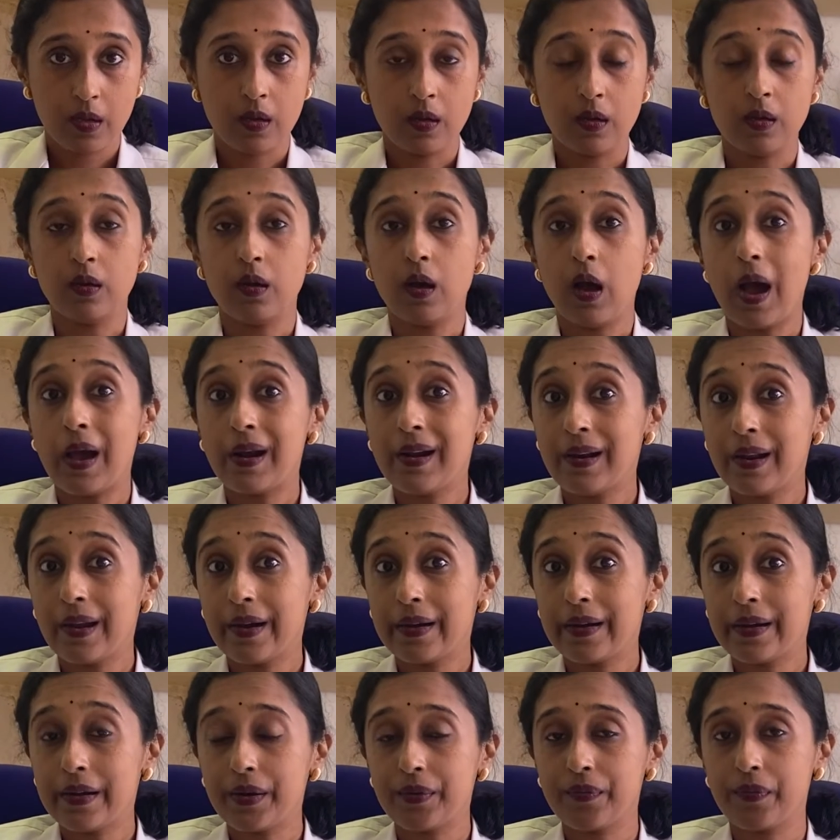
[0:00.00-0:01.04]

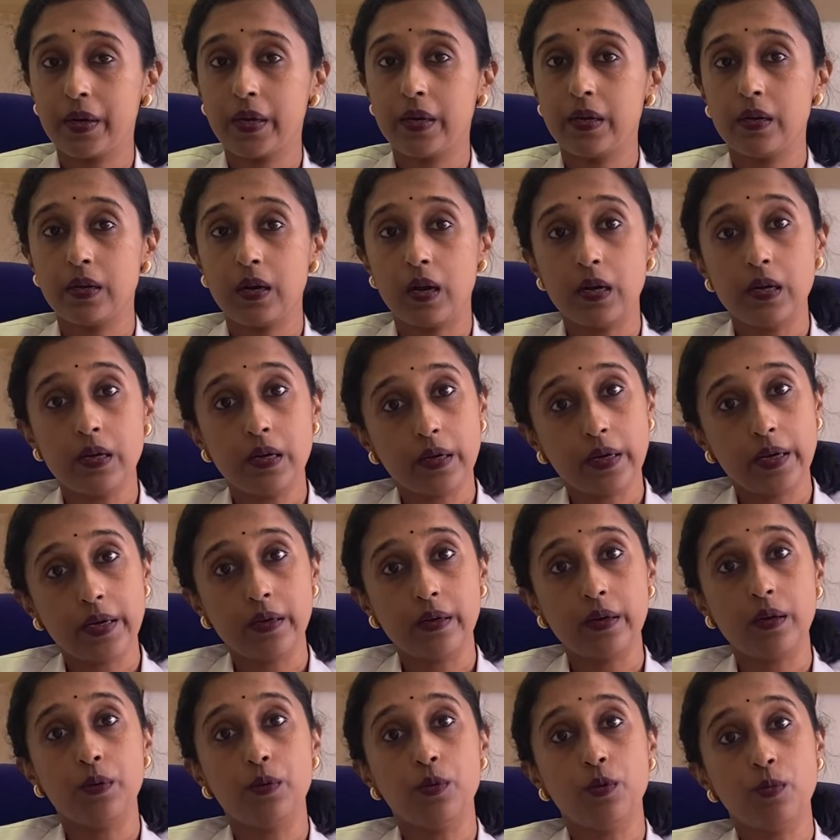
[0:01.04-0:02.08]
Unidentified and
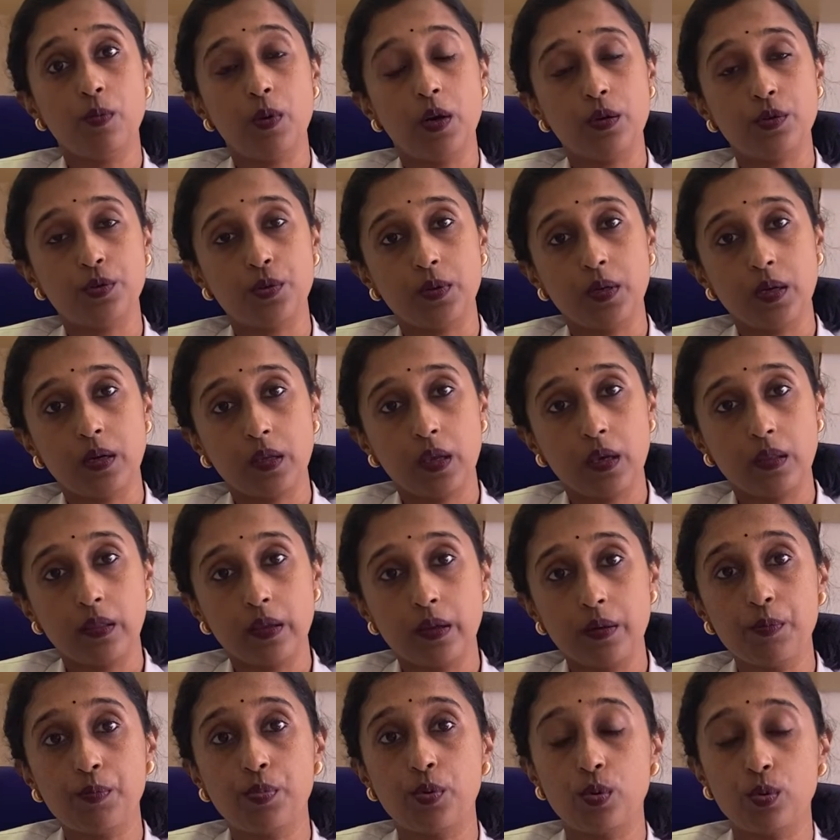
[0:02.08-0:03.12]
untreated low blood sugar can
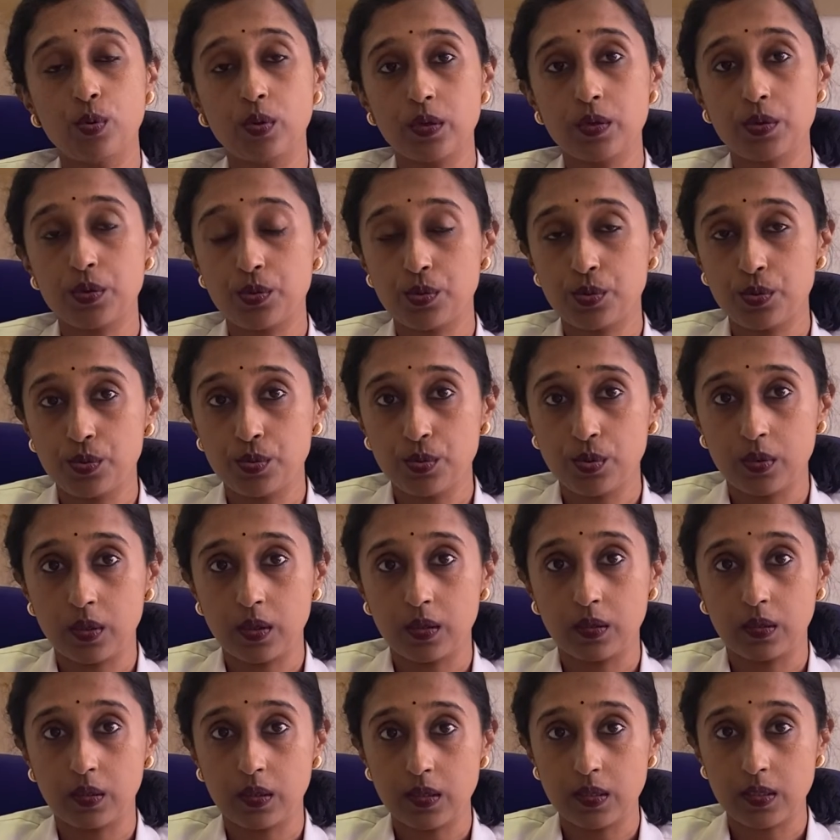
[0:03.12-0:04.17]
then progress
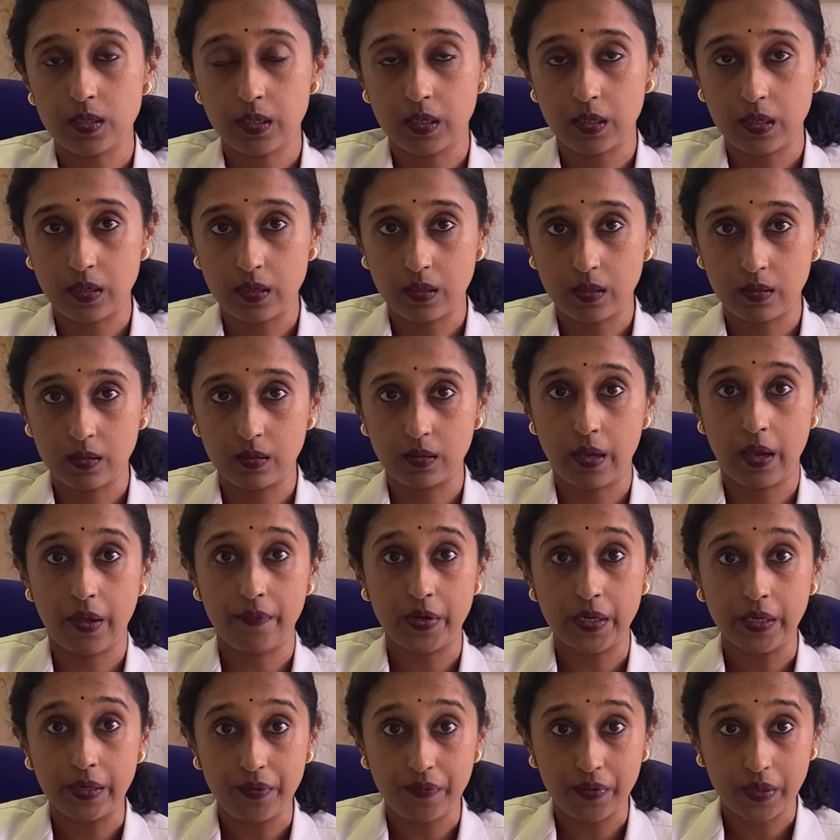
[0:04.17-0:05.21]
to things like
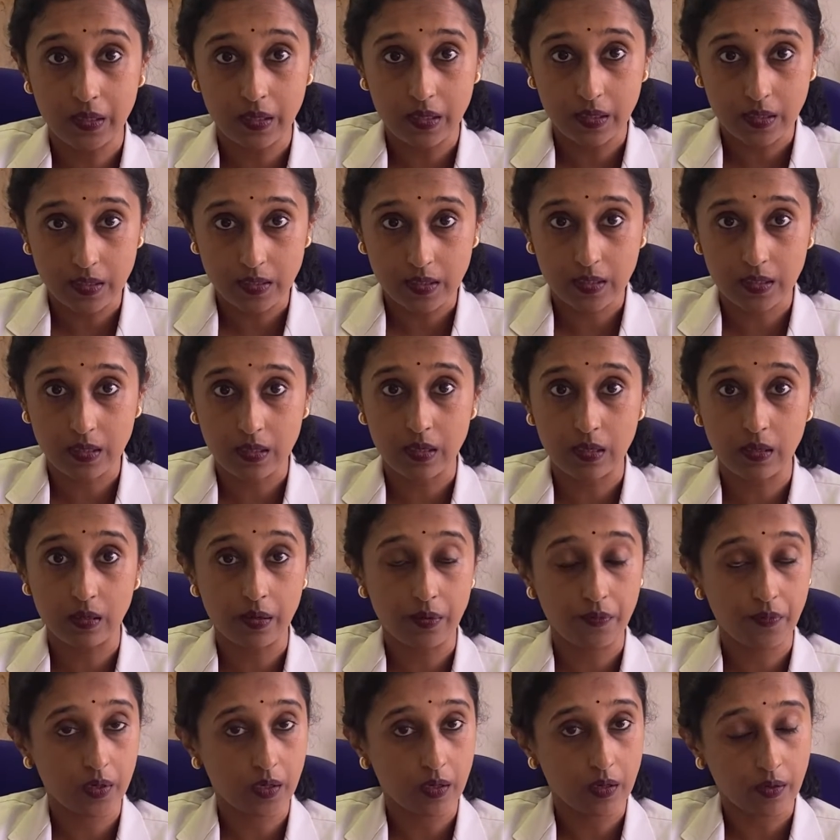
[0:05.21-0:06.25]
having difficulty seeing,
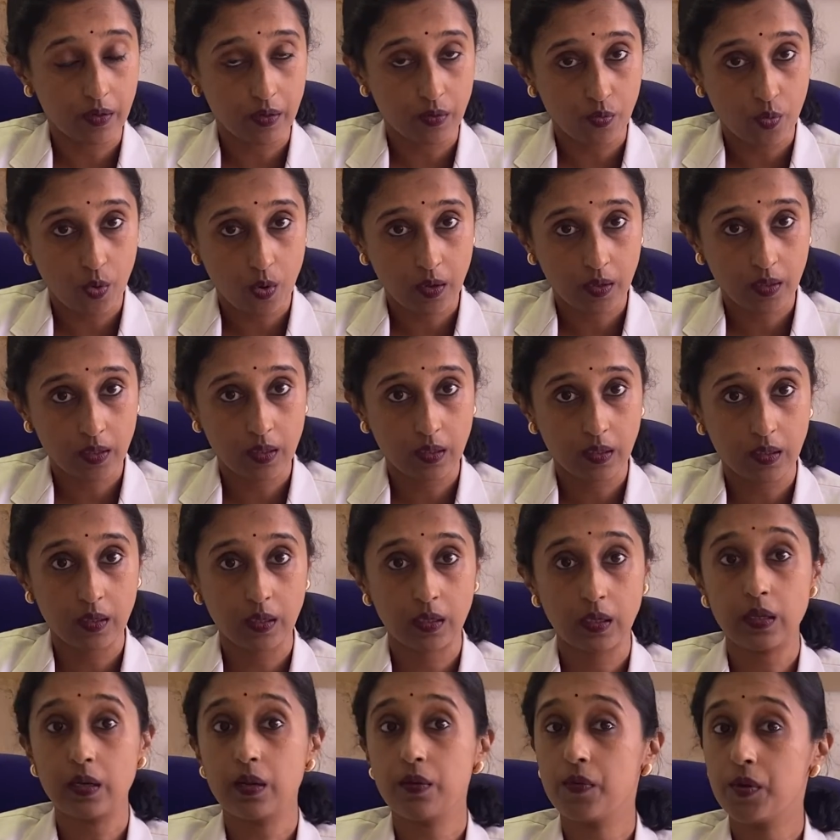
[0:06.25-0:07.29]
difficulty walking, and
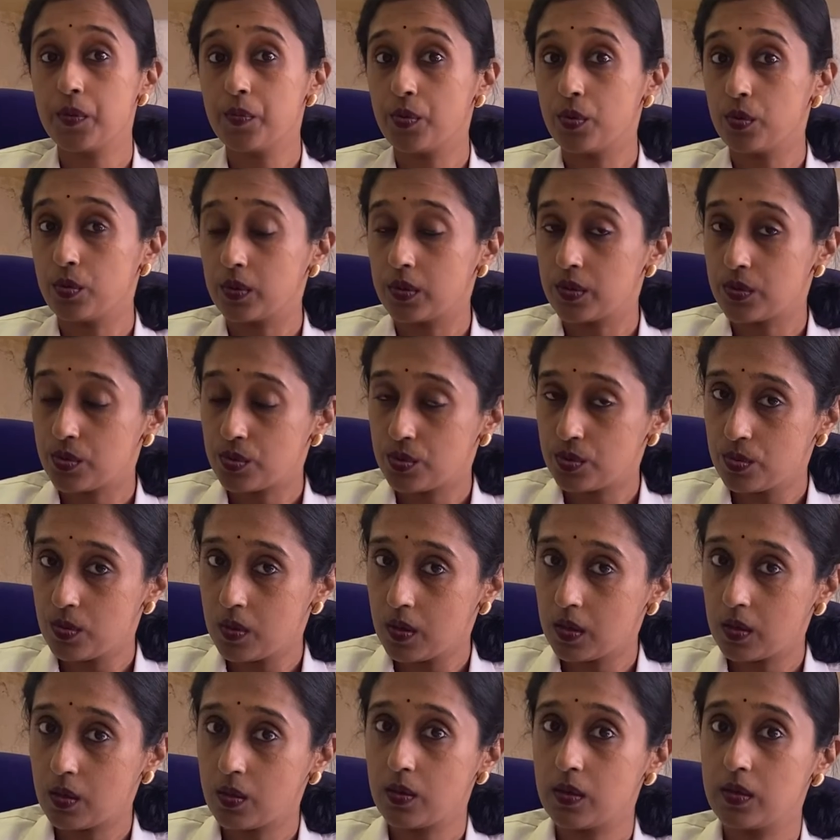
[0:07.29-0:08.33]
can even progress to
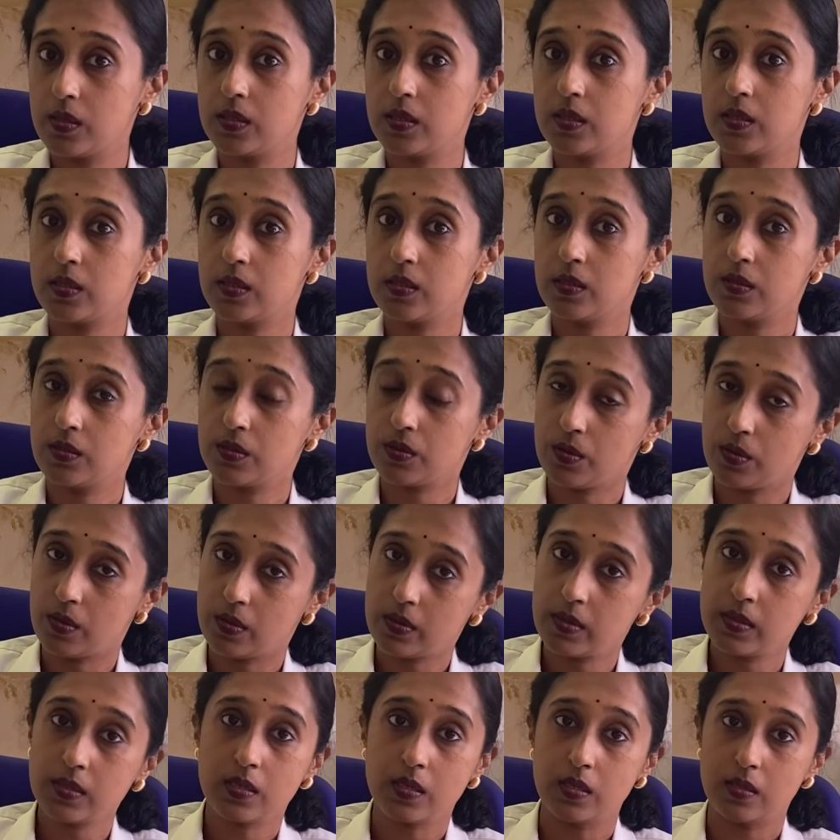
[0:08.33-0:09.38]
unconsciousness
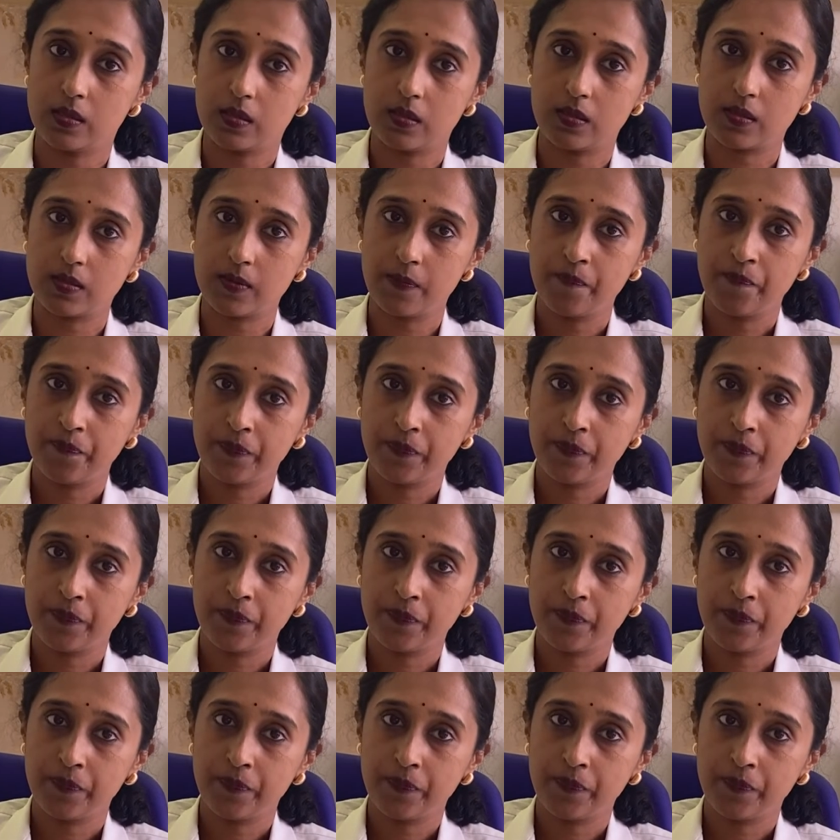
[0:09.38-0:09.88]
or seizures.